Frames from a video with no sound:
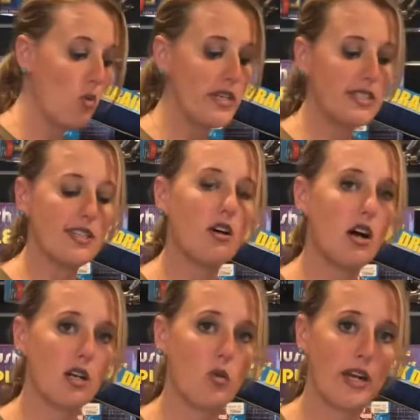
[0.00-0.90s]
we sell
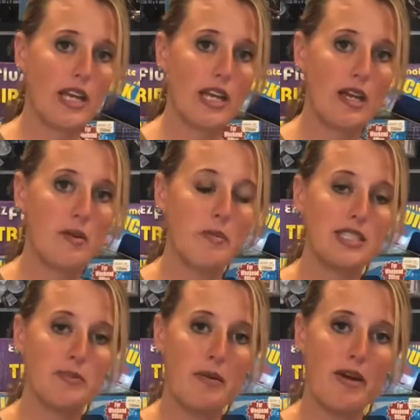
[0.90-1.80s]
Aquakim. It's
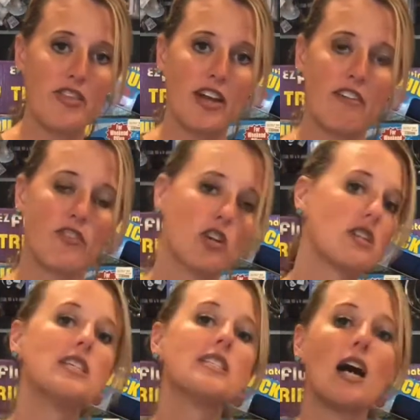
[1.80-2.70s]
made by Thetford.
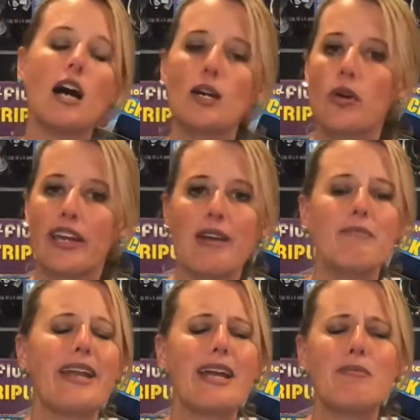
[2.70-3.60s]
This Aquakim
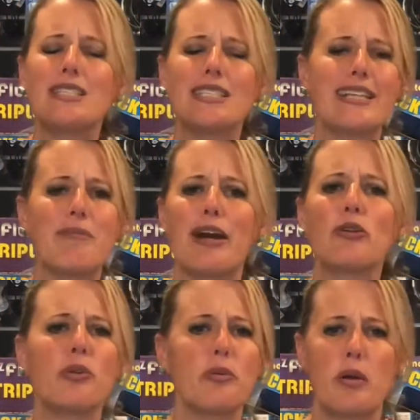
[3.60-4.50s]
name, it's a name I
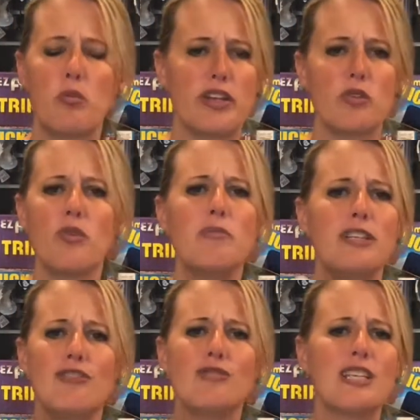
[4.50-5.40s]
grew up with. We've been
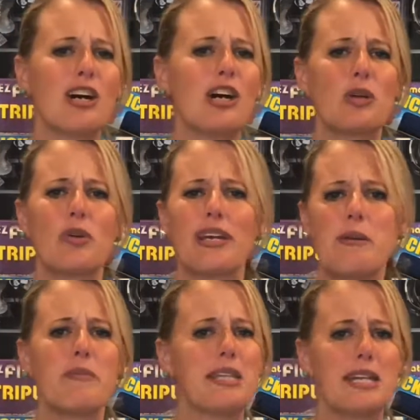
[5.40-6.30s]
using
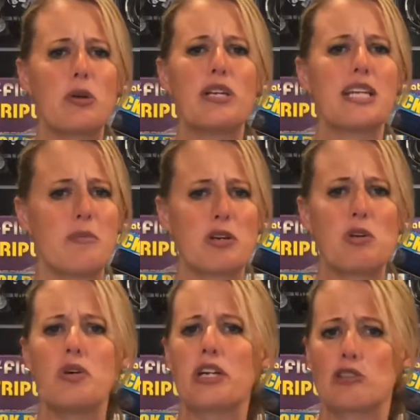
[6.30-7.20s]
Aquakim liquid chemical
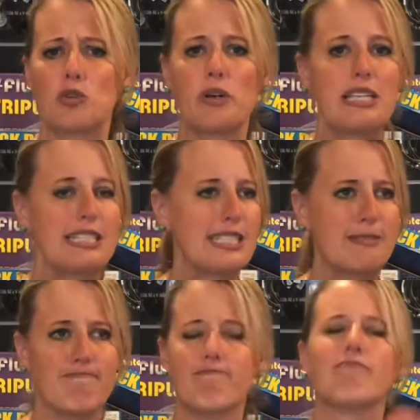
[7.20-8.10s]
in our toilets
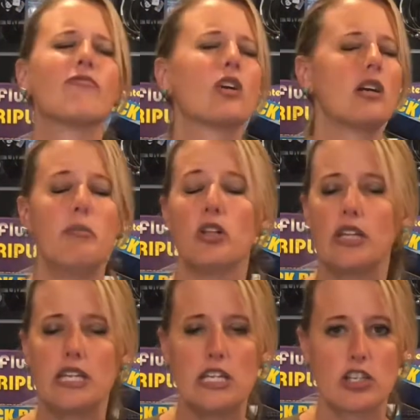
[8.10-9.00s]
for a
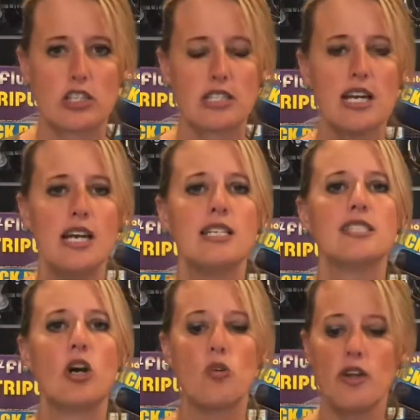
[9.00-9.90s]
million years.
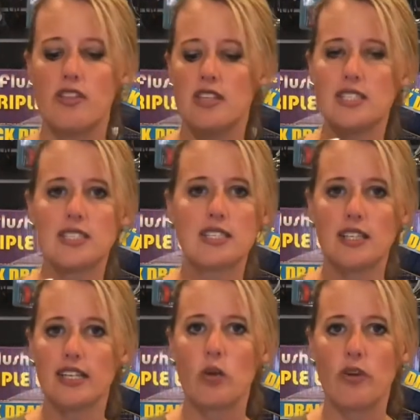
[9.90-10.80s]
So this is the
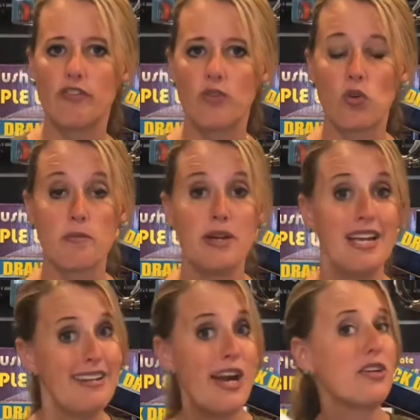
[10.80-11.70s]
liquid form.
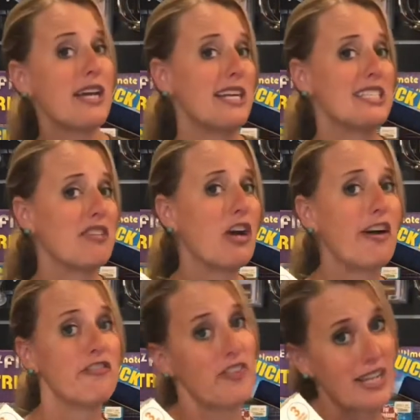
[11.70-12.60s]
Nowadays, they've gotten
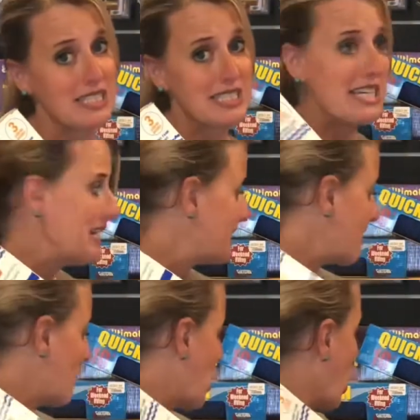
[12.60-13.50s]
fancy and they've
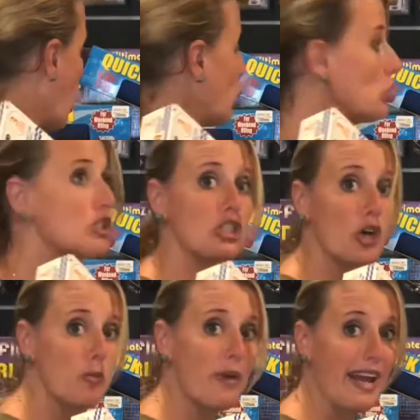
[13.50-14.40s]
also
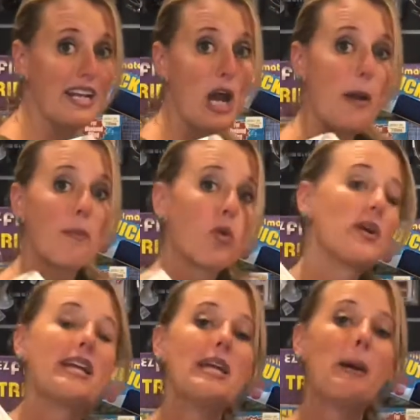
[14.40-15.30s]
made
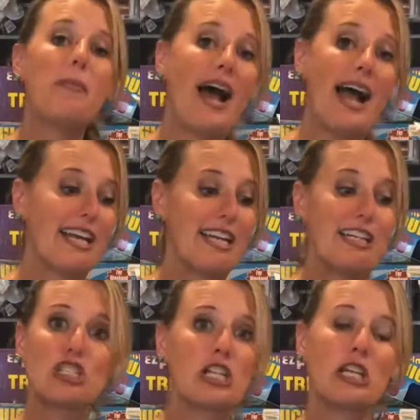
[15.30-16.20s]

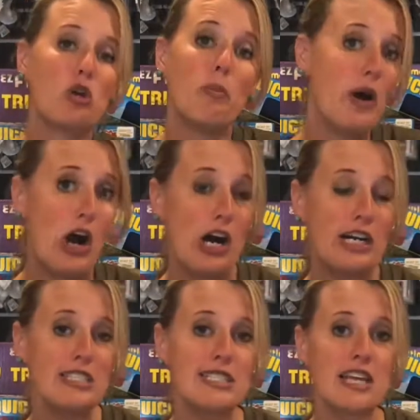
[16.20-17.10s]
pre-packaged little
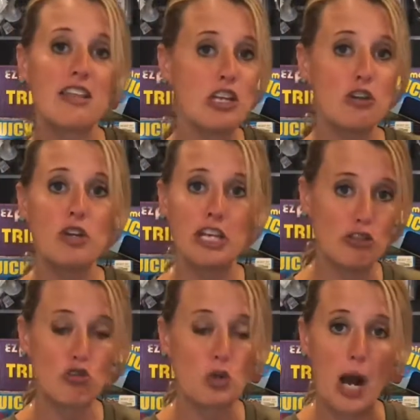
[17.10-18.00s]
pods that you can
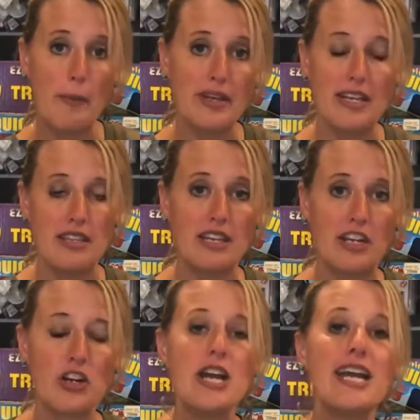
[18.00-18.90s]
drop in
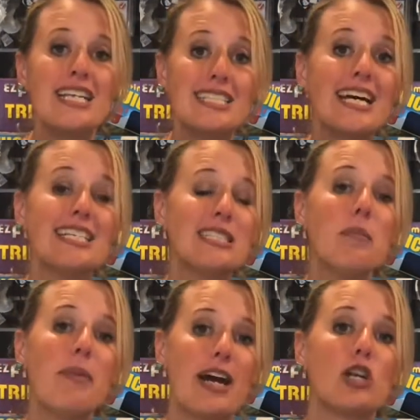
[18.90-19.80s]
there. It doesn't
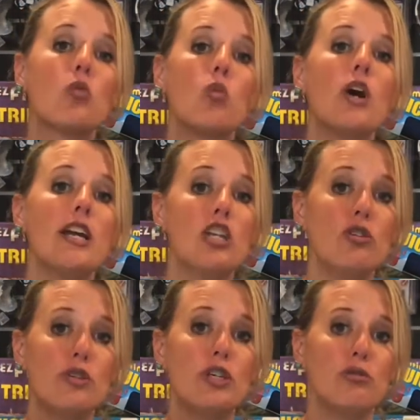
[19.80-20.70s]
matter what you
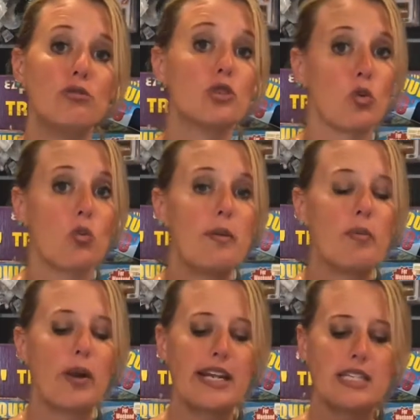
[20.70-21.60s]
use or what
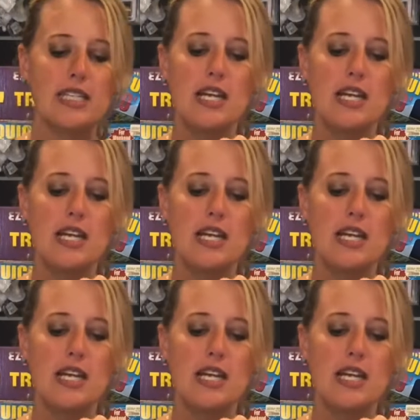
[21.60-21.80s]
brand.